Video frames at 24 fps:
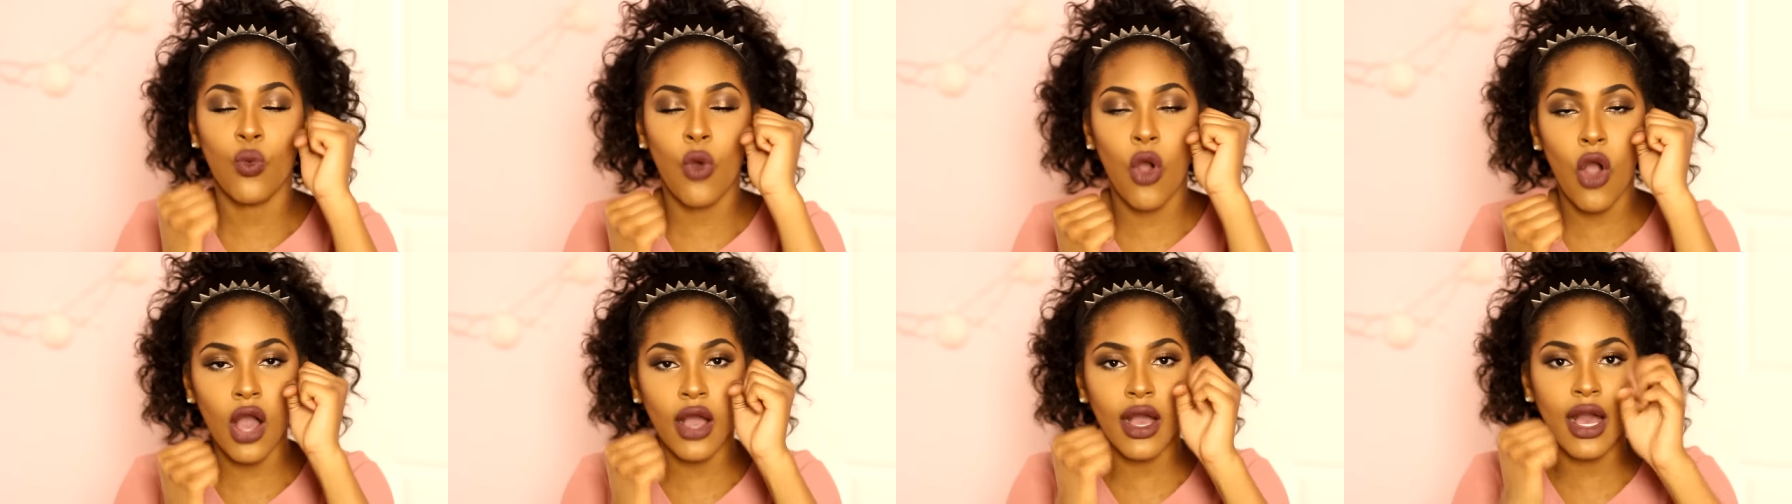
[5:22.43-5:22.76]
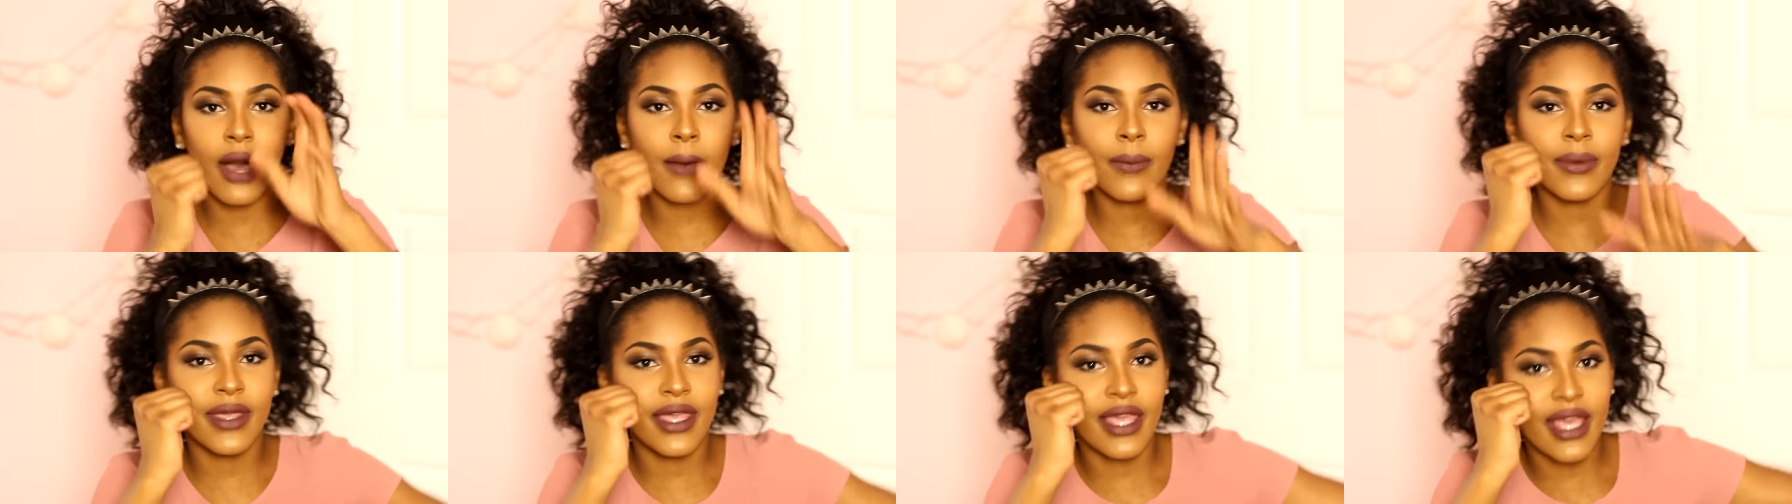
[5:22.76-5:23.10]
Walk
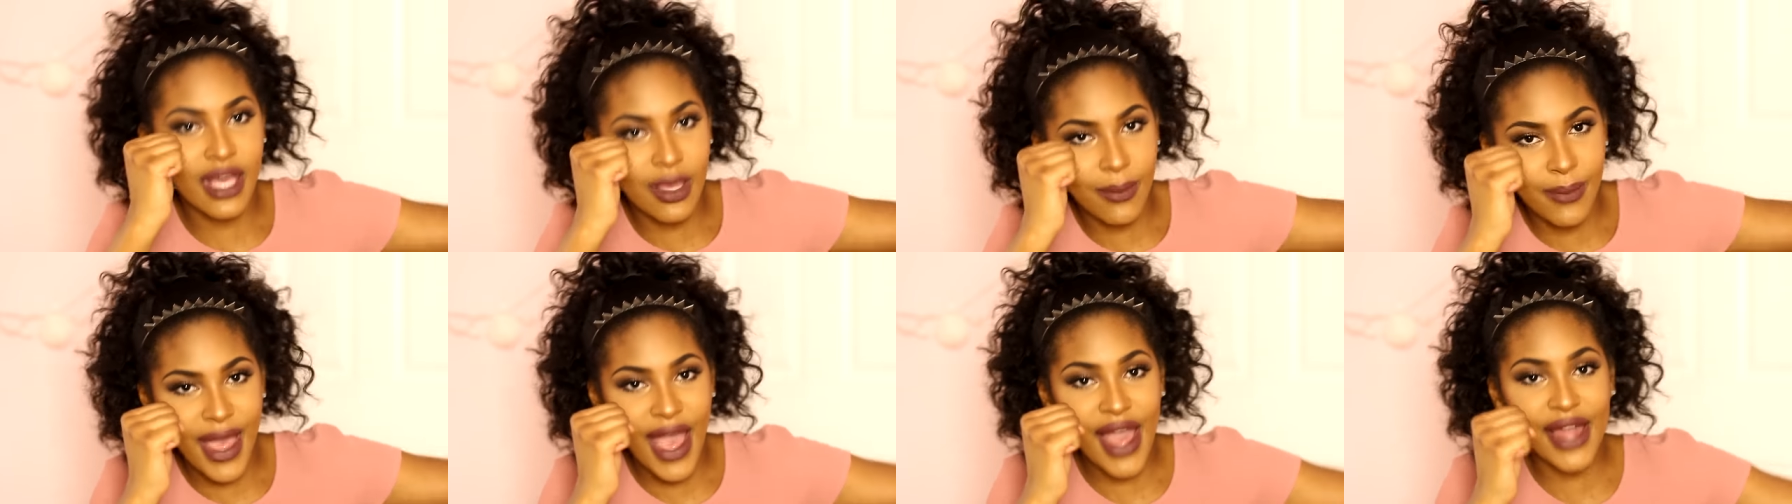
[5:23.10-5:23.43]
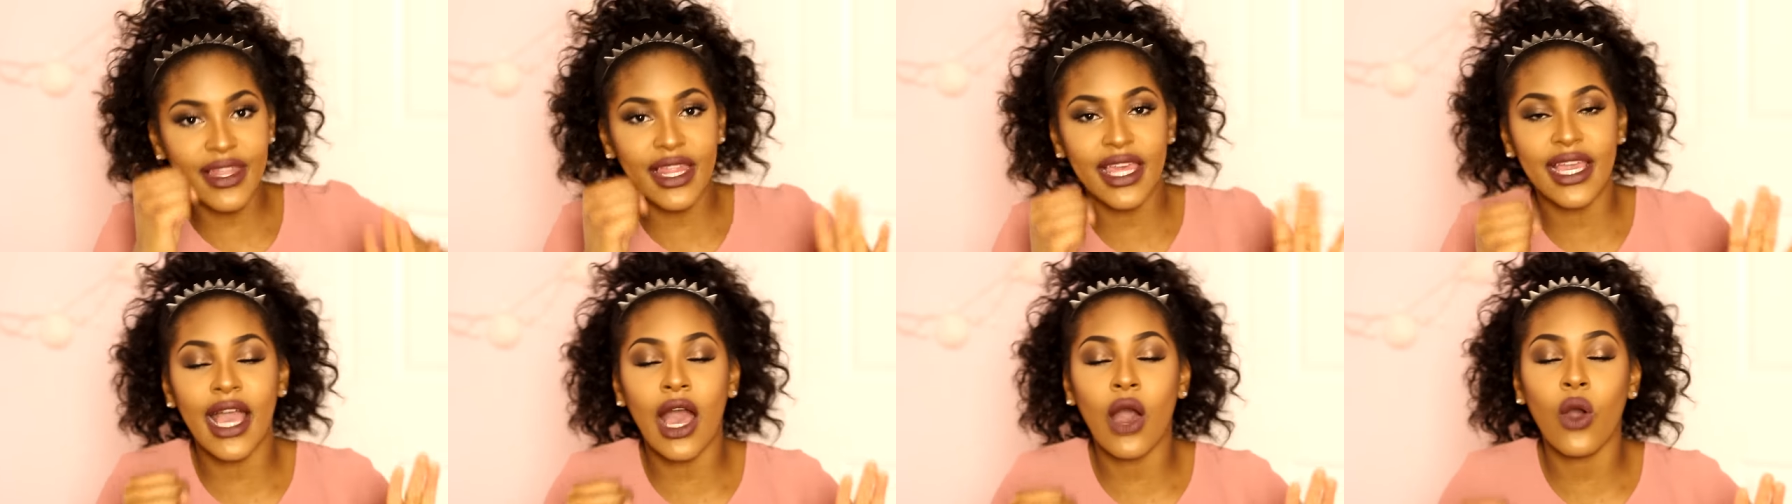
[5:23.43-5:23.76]
up, kick a
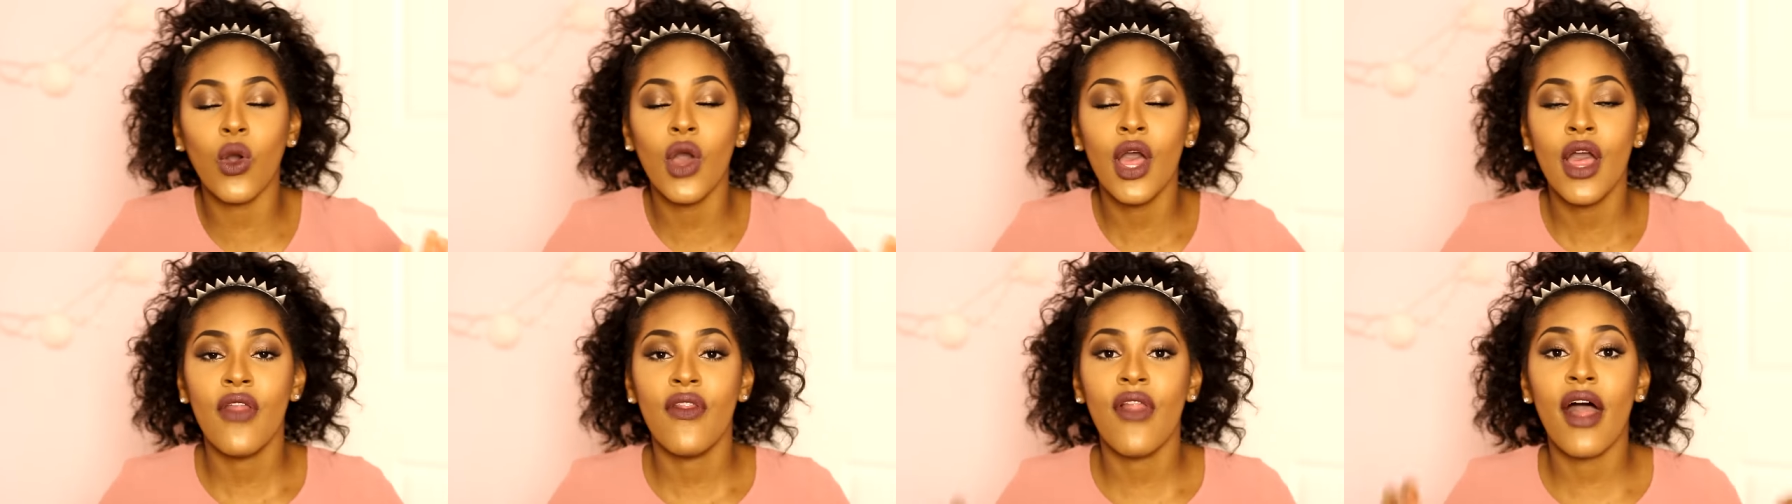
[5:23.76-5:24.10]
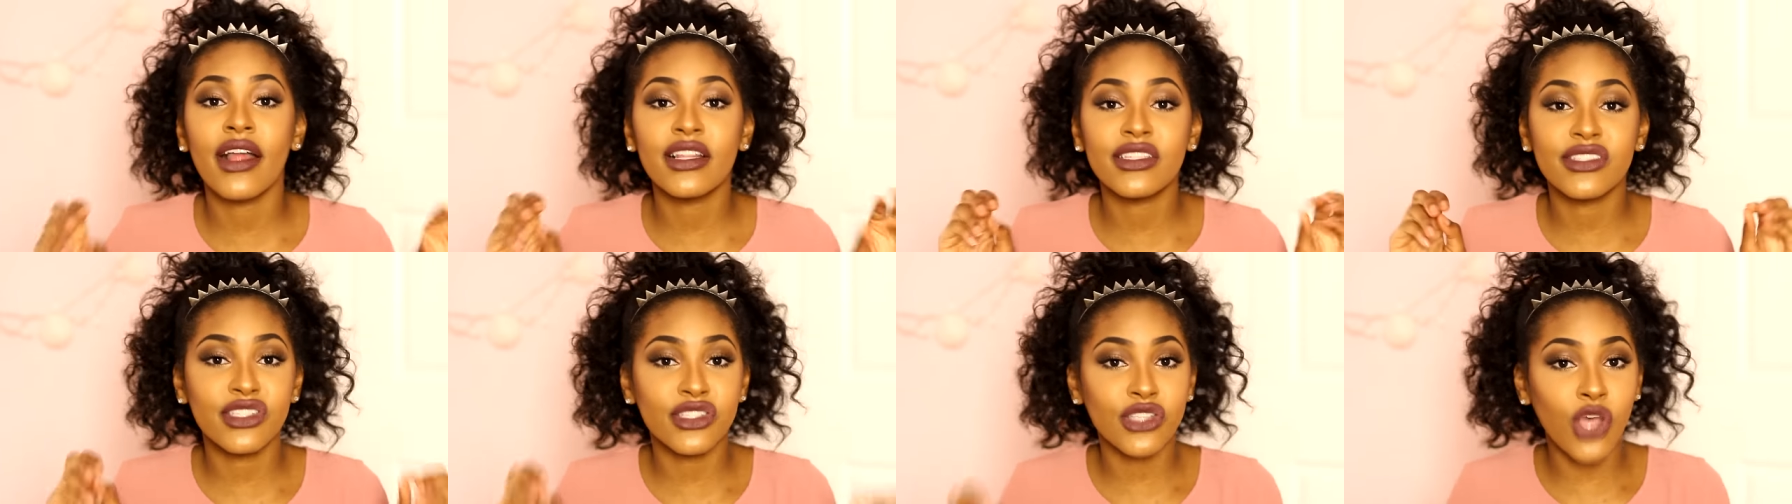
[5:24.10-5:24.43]
back leg out.
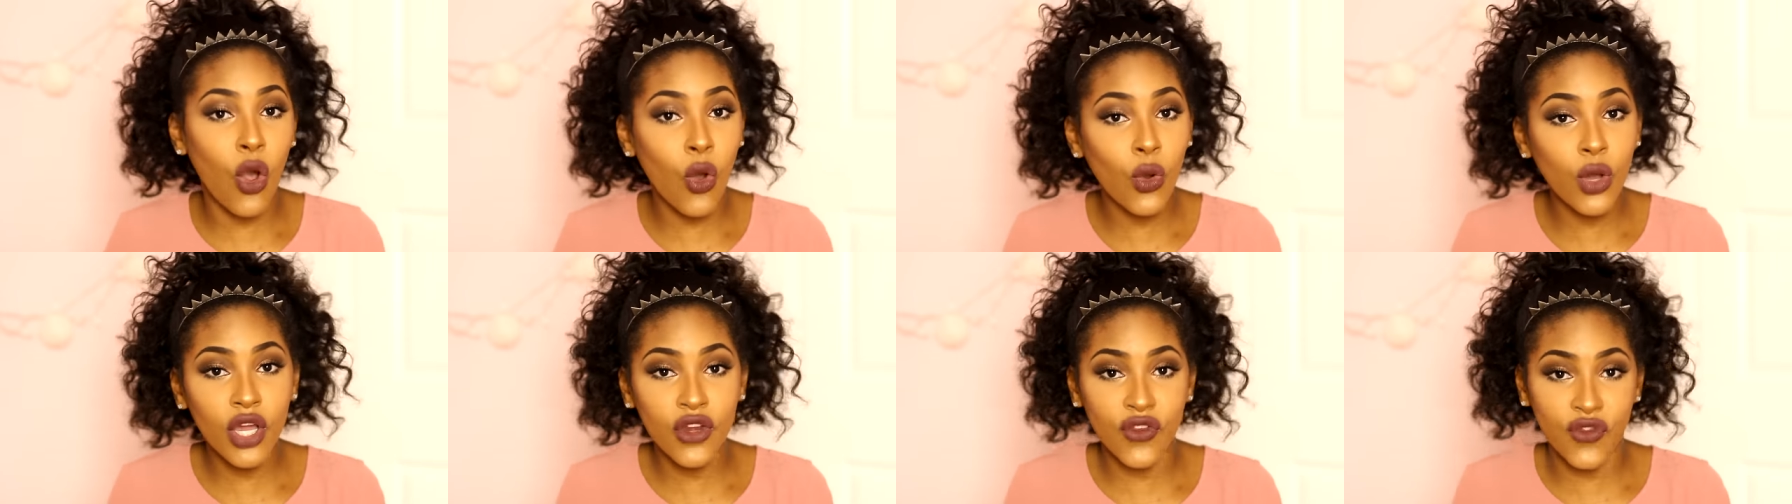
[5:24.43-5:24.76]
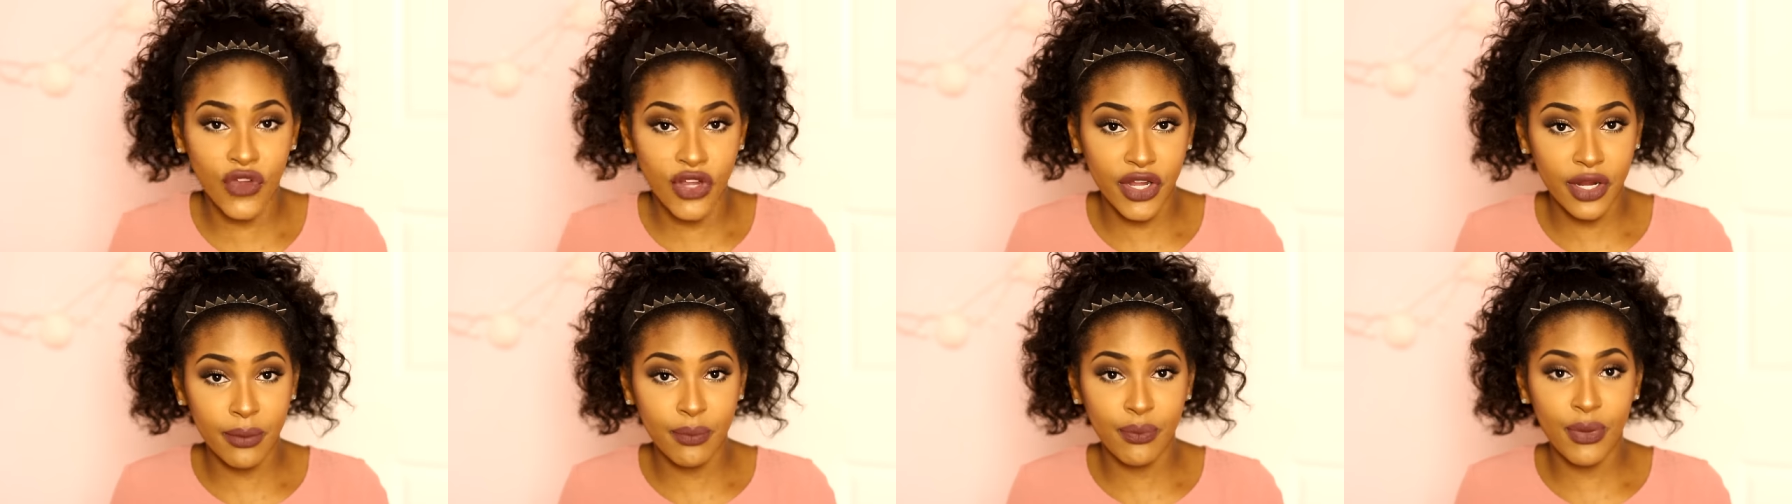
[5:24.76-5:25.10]
That's so good
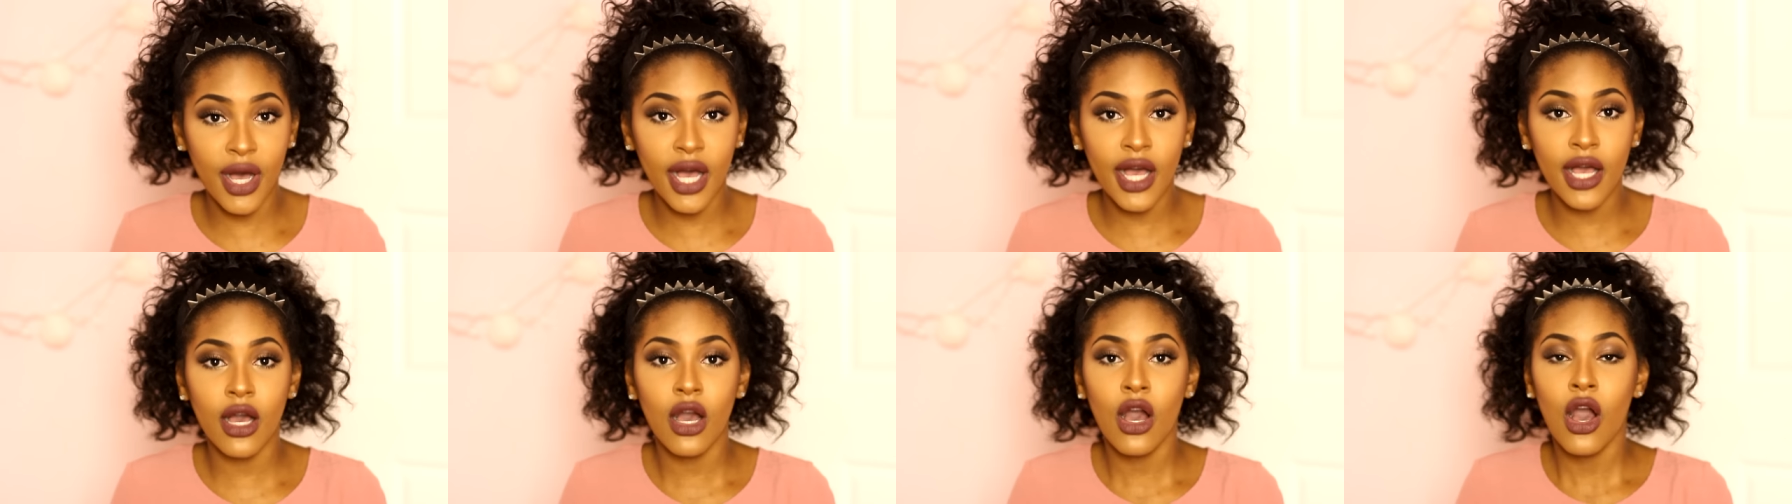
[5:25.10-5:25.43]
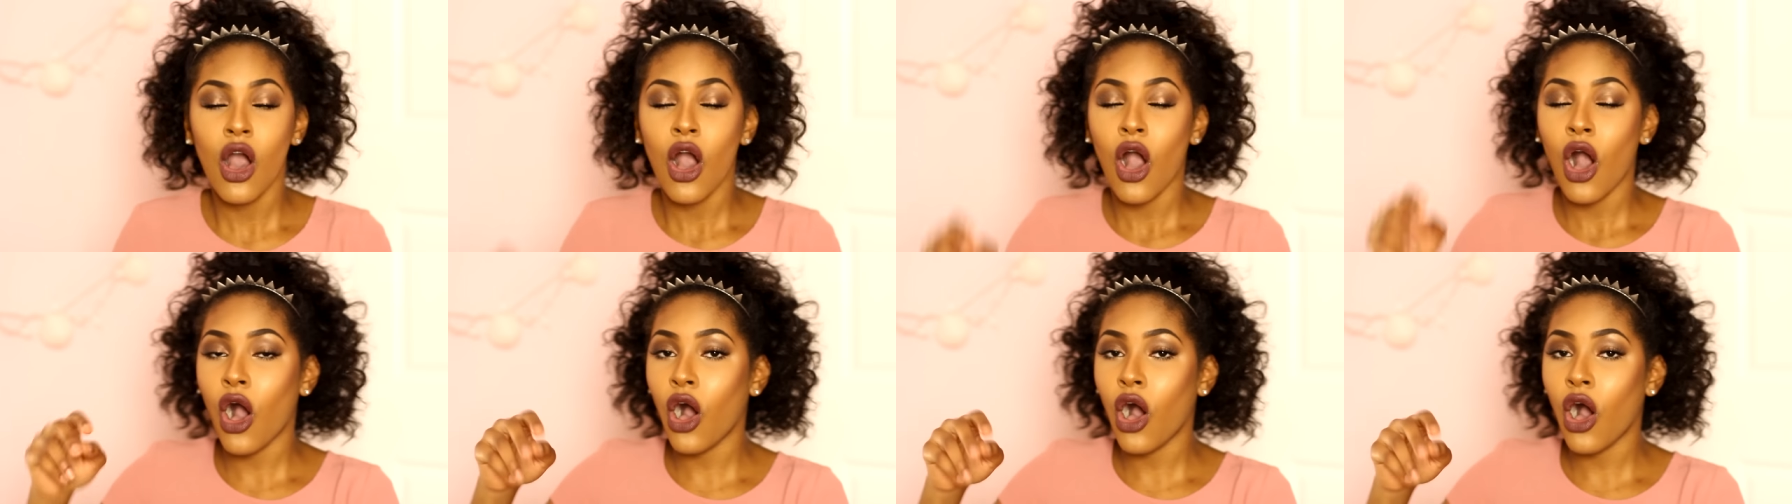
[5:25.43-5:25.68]
for your butt.